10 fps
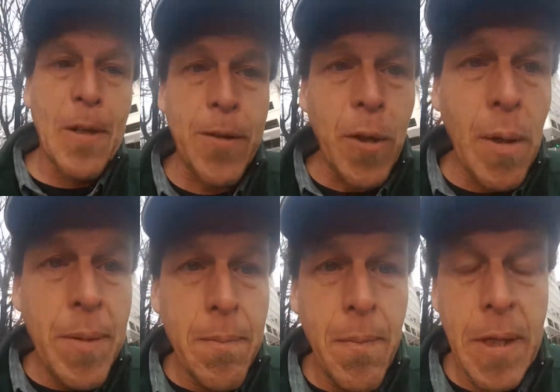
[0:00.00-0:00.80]
So I'm
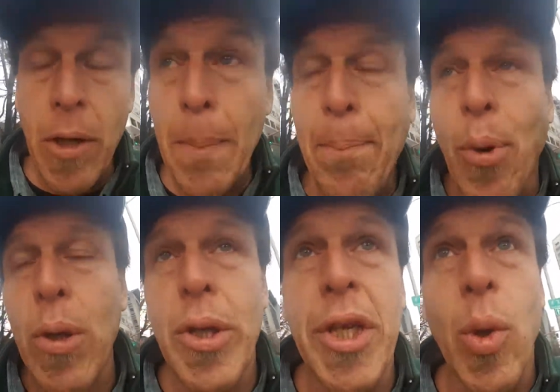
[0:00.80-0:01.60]
here in
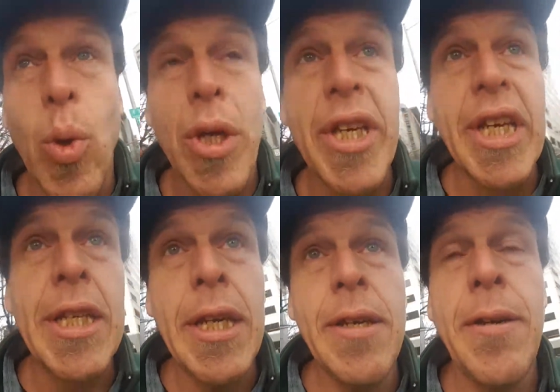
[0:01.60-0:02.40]
Portland, Oregon,
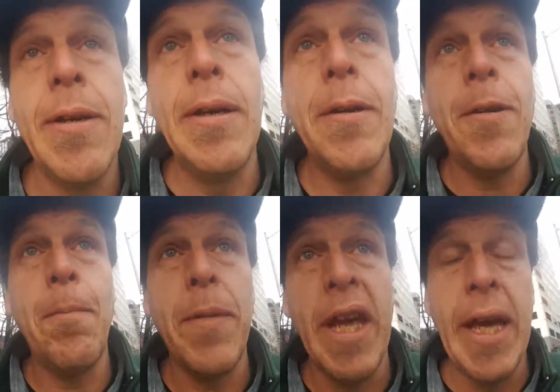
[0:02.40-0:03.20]

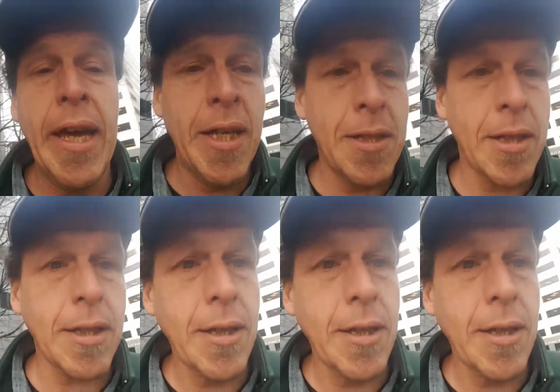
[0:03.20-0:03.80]
and